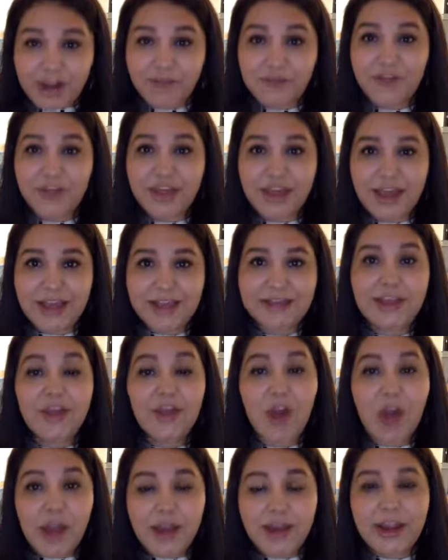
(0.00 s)
things
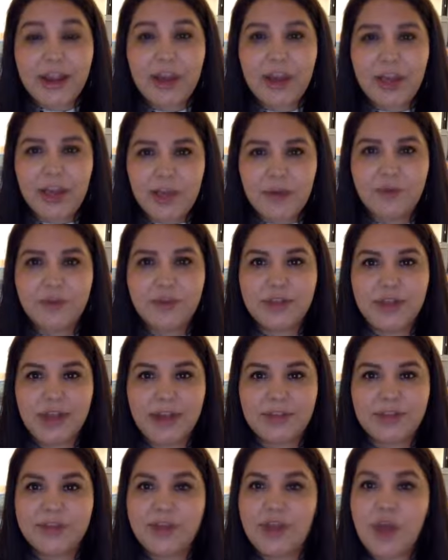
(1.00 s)
and God can use
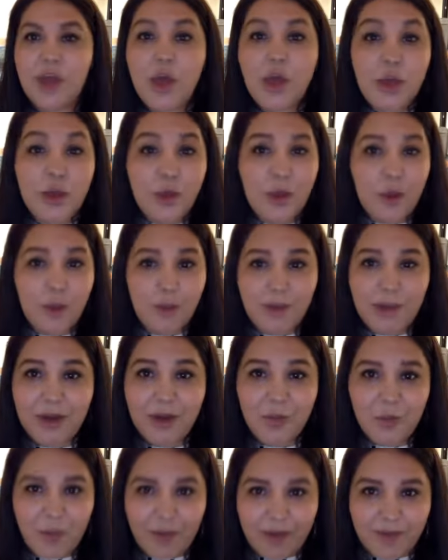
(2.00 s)
us no
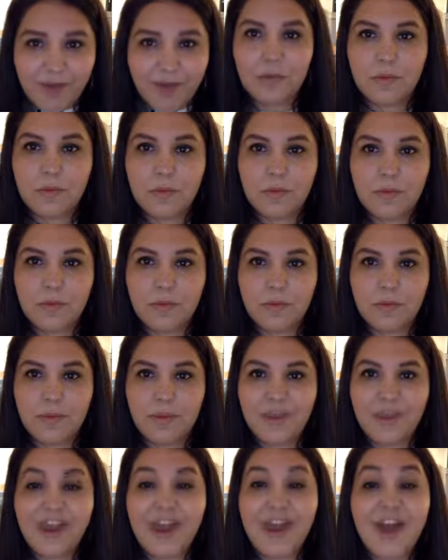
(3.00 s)
matter what.
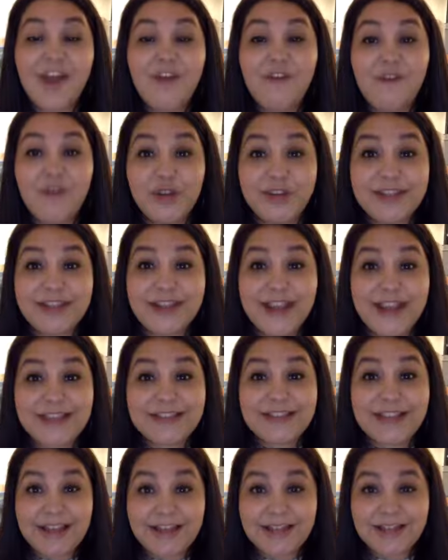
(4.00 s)
For
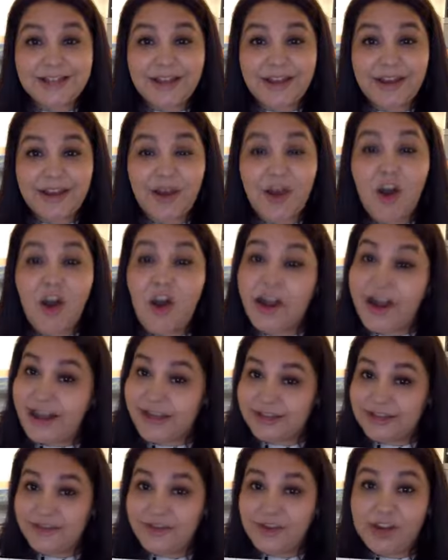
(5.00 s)
today's lesson on
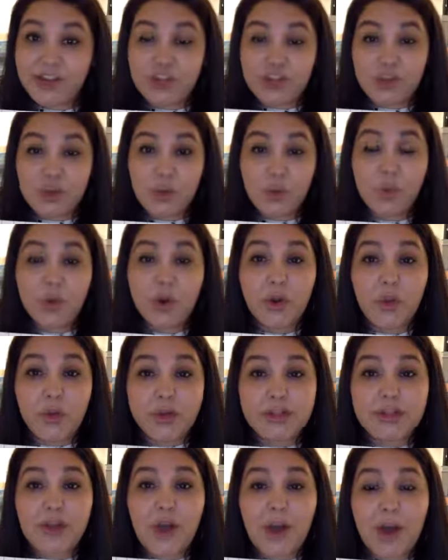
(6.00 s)
activity 2, we're
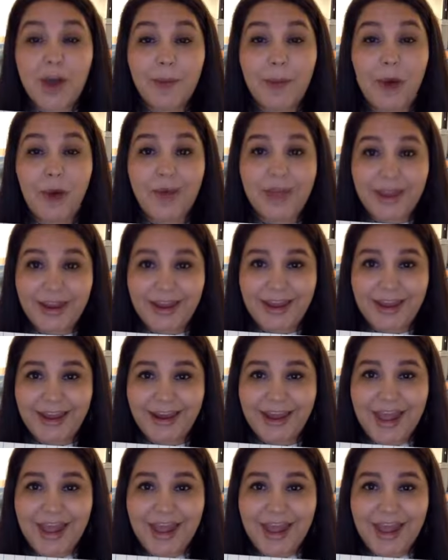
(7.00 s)
going to talk about Gideon